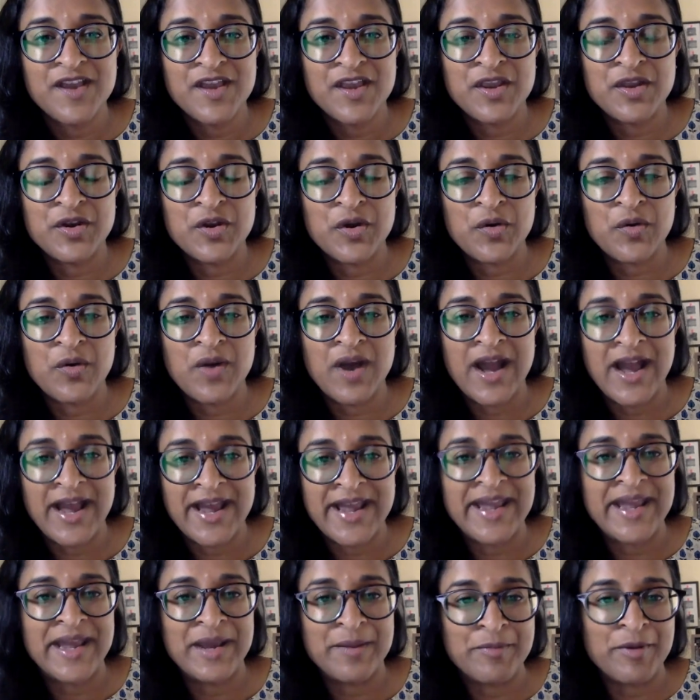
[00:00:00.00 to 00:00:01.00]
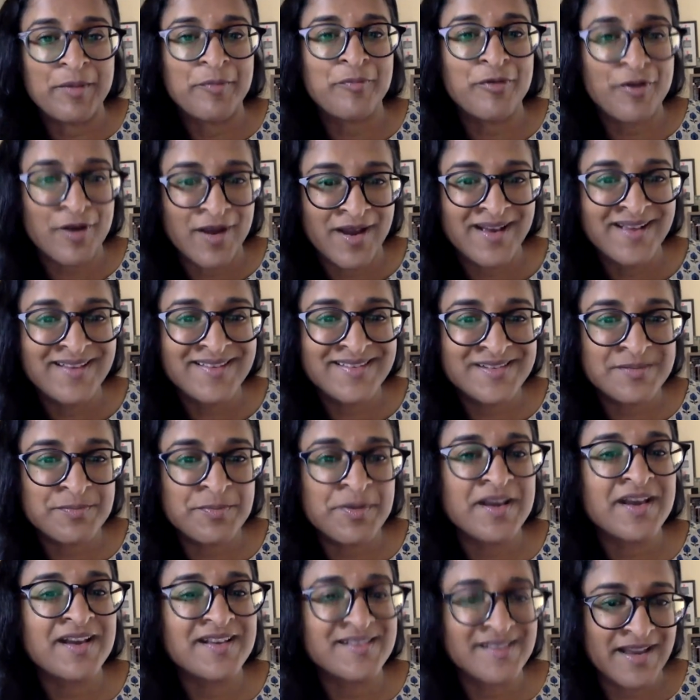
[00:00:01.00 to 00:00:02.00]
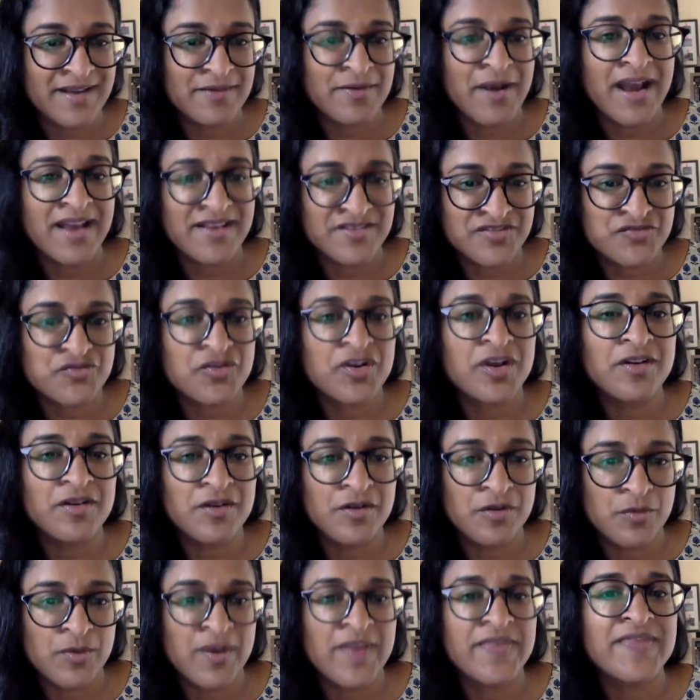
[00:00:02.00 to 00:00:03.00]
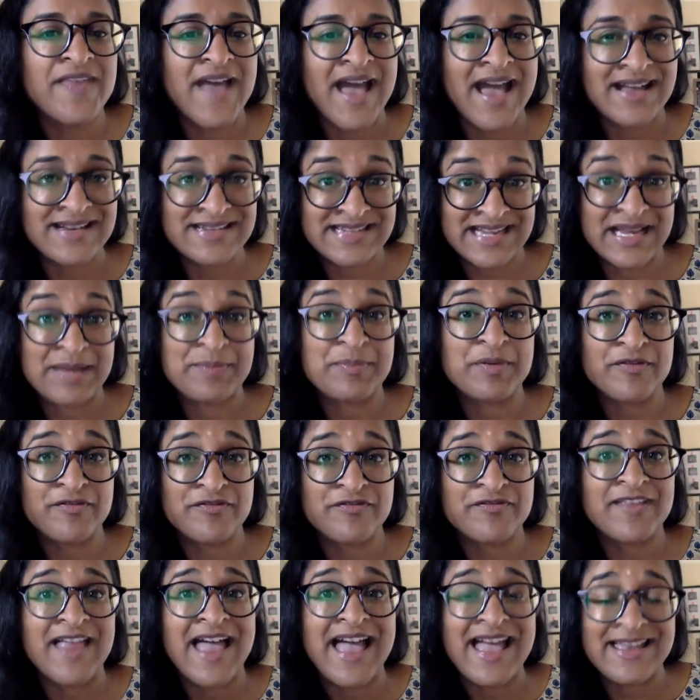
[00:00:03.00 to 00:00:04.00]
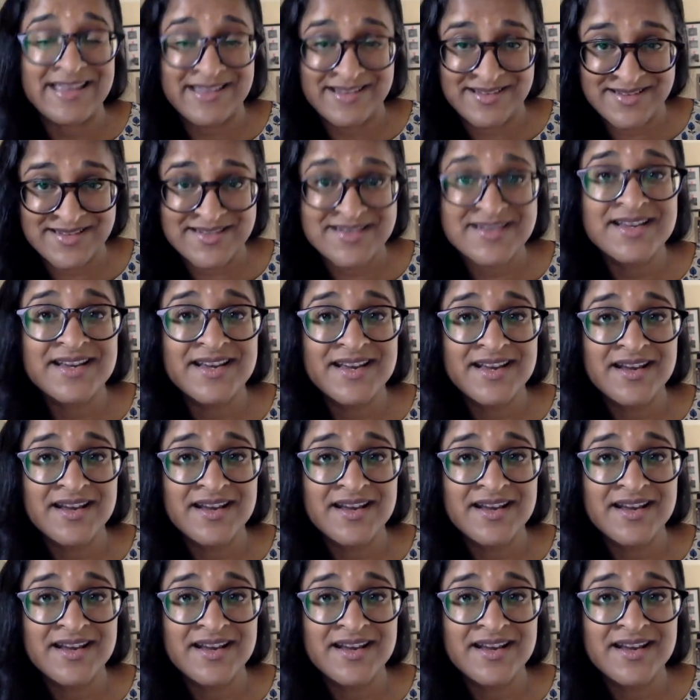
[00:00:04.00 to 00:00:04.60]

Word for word: you know, I am oppressed, because I, I struggle with that type of flattened,